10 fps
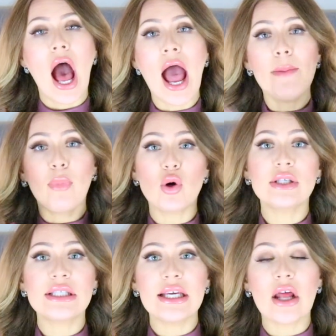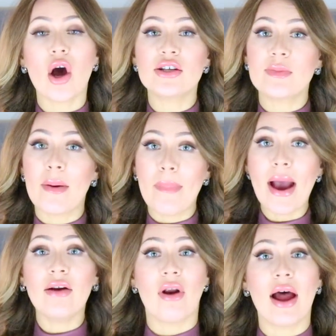I posted as my
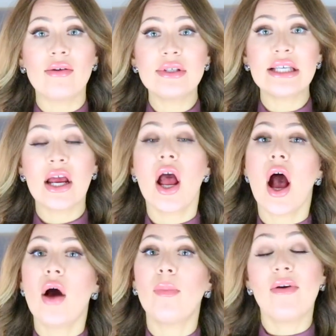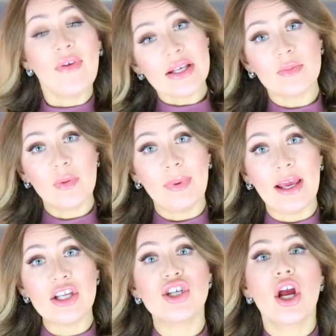background on my Facebook
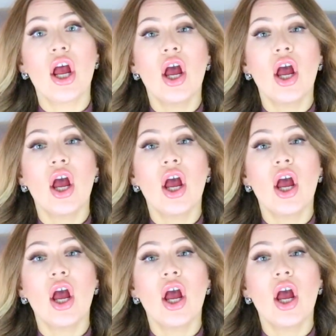page